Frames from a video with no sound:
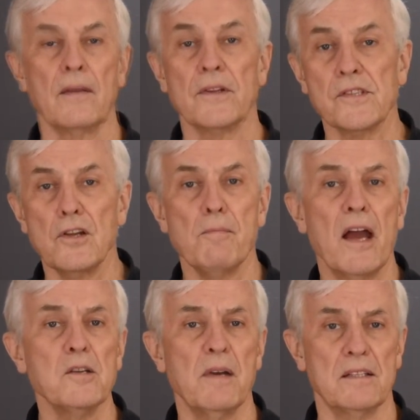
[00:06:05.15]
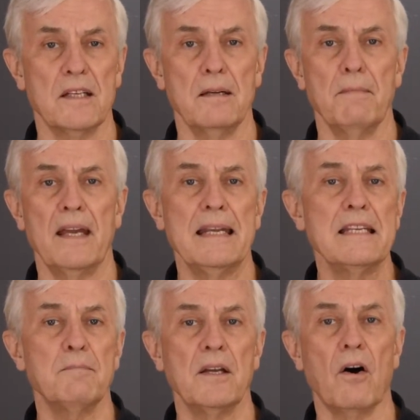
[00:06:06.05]
The senior management team may
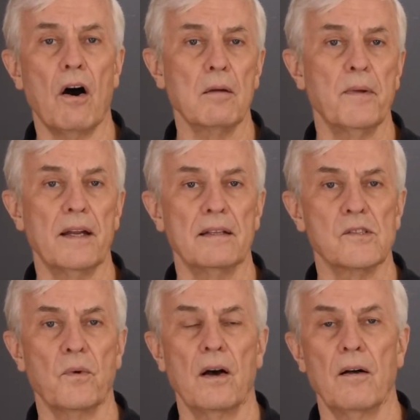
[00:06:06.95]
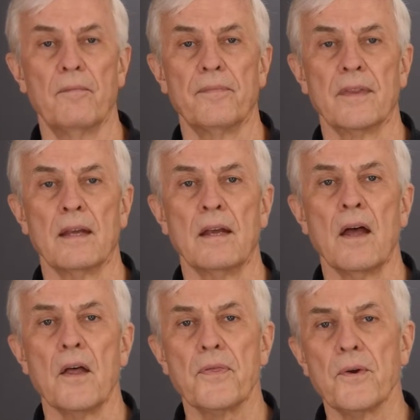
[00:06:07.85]
need to be augmented as well.
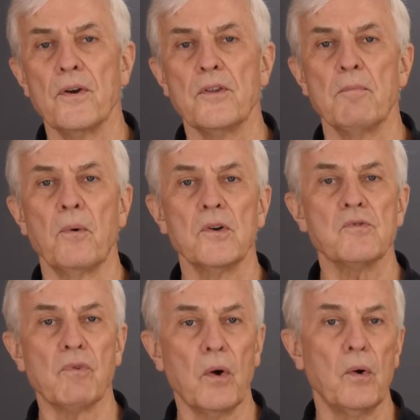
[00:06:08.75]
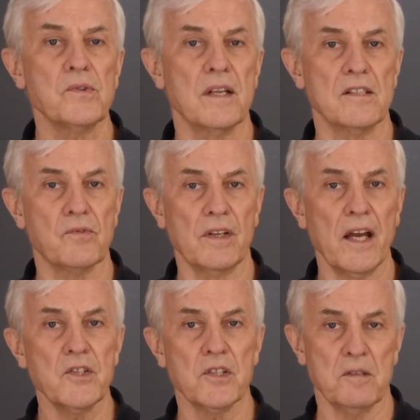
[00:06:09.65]
Third, the board's roles and its
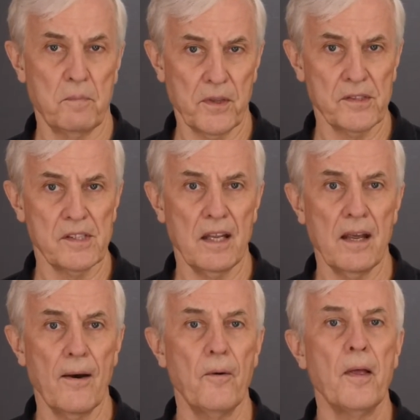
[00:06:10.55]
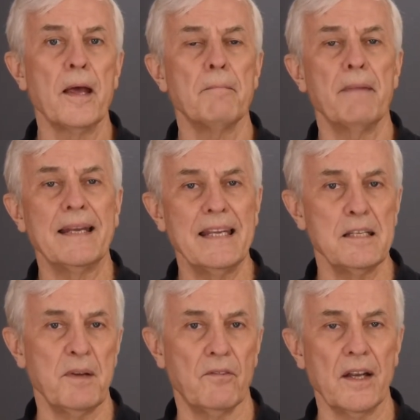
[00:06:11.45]
relationship with the CEO may
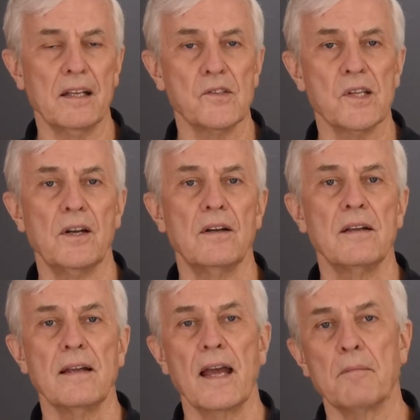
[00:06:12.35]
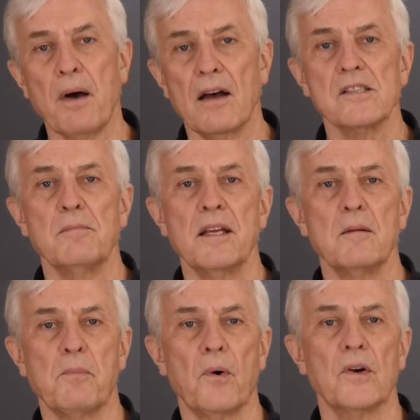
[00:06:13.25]
need to be reconsidered, and possibly
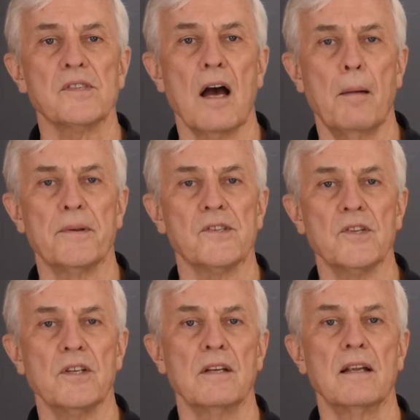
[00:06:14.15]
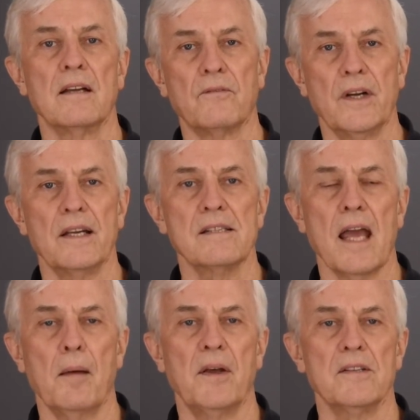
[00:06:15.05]
the board's composition
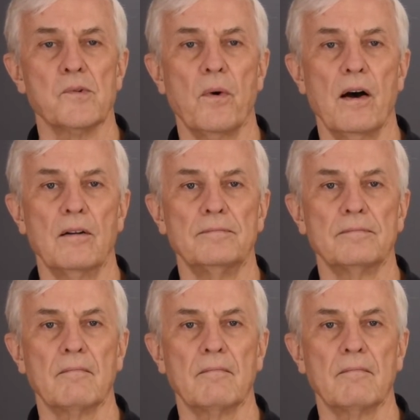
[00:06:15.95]
re-examined as well.